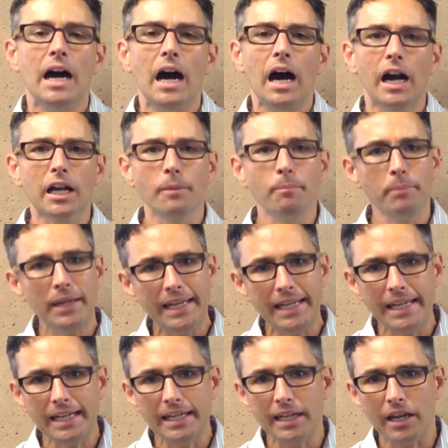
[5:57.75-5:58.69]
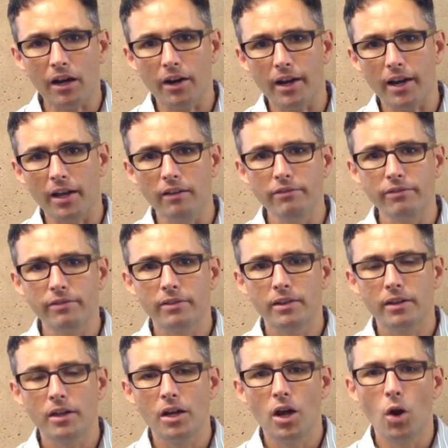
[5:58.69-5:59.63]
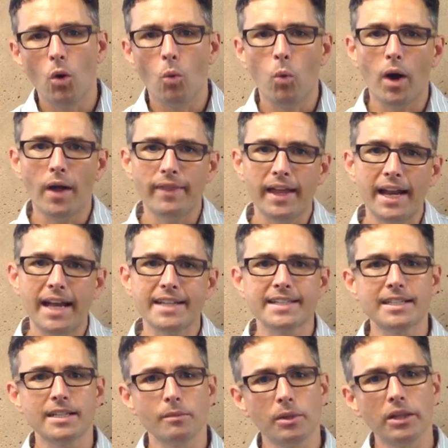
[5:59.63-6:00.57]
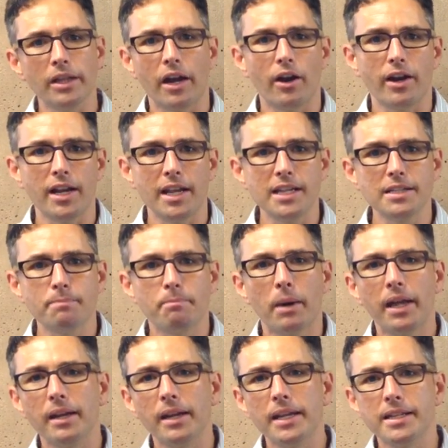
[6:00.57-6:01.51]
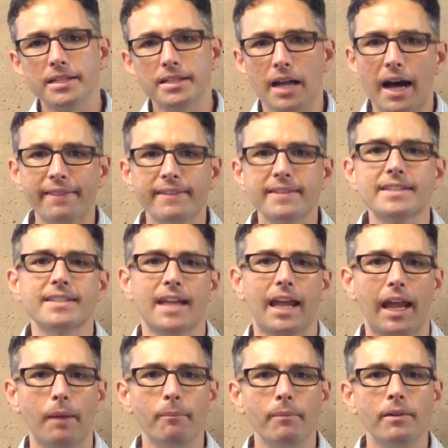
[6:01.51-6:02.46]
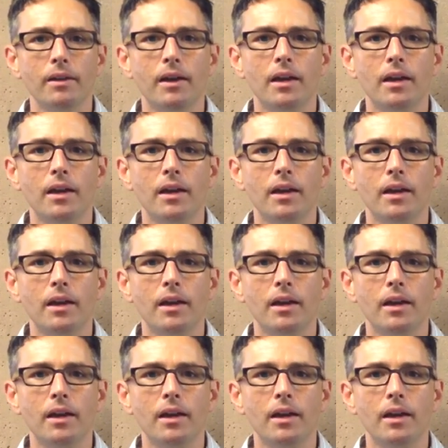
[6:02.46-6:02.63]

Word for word: A competing narrative, one that has similarities but is not the same,